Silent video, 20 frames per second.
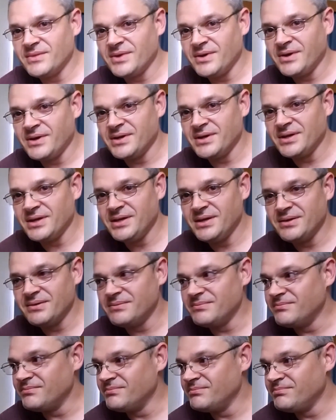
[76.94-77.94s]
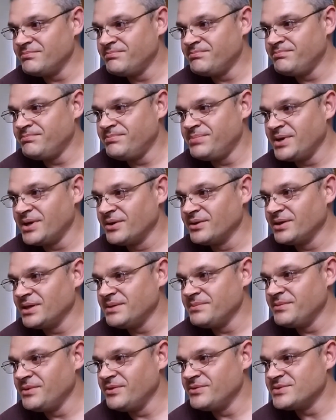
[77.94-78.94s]
I mean, it
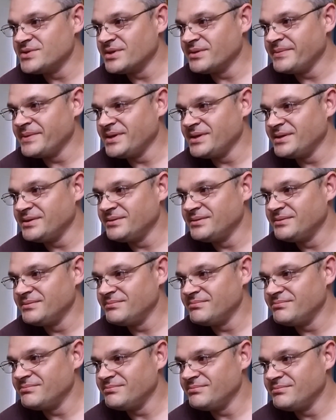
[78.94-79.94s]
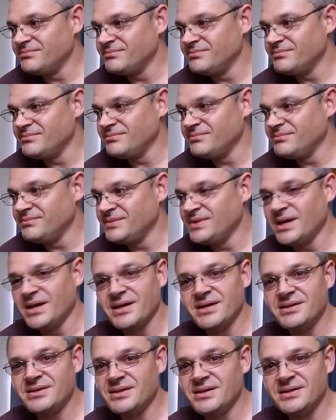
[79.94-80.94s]
barely moves. I mean,
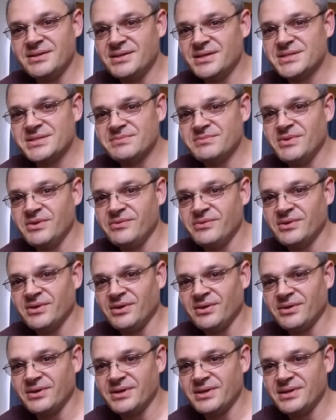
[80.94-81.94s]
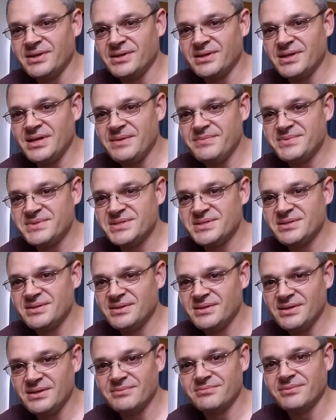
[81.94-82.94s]
yeah, it doesn't move at all. It keeps
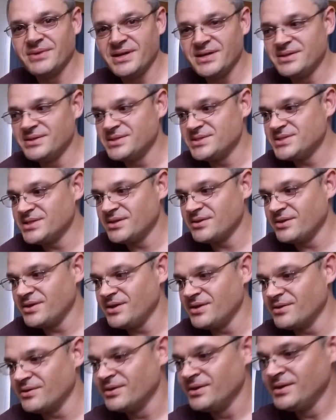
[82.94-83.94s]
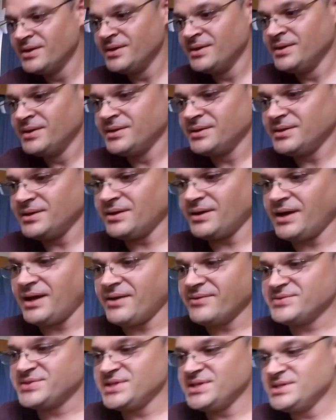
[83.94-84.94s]
it right in the center here. Now I
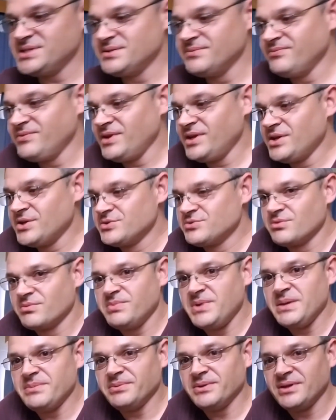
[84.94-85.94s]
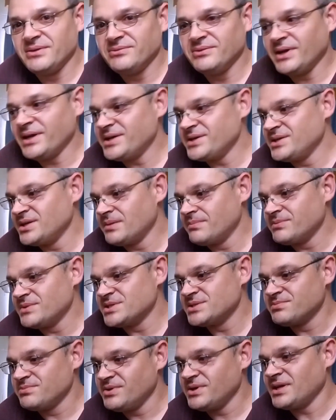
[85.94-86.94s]
have seen some videos where people have lightened up
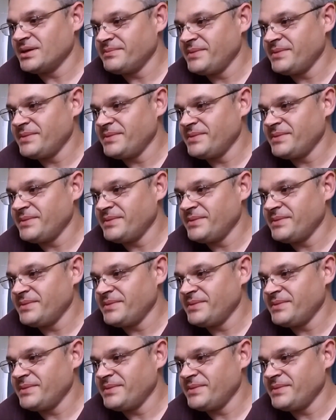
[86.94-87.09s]
the spring.